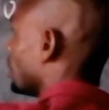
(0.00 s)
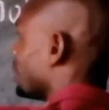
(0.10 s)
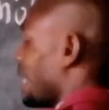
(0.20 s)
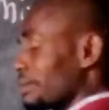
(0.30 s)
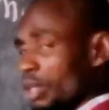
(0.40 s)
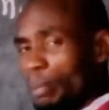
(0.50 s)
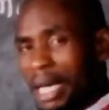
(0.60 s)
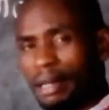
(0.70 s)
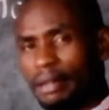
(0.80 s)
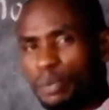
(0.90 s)
that number
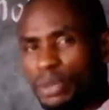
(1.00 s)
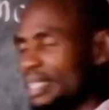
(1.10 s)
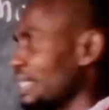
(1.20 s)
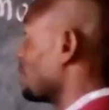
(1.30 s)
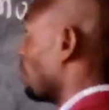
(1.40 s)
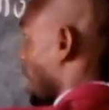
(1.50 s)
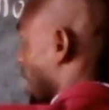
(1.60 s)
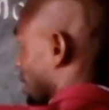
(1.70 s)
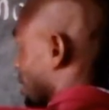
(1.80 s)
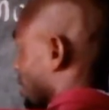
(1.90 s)
can represent
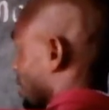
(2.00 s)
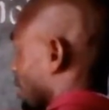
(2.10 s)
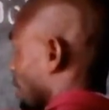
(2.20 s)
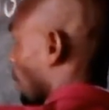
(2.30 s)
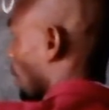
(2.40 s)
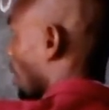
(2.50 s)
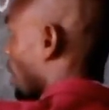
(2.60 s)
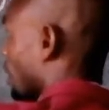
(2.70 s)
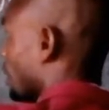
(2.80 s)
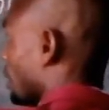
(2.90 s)
mass.
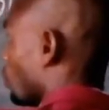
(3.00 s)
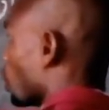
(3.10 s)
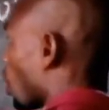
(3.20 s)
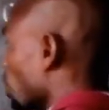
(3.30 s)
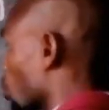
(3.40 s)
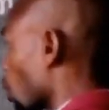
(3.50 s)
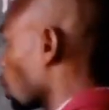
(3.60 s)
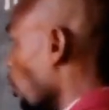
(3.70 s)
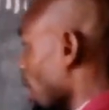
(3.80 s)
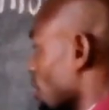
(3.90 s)
We call this
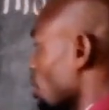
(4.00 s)
stoichiometry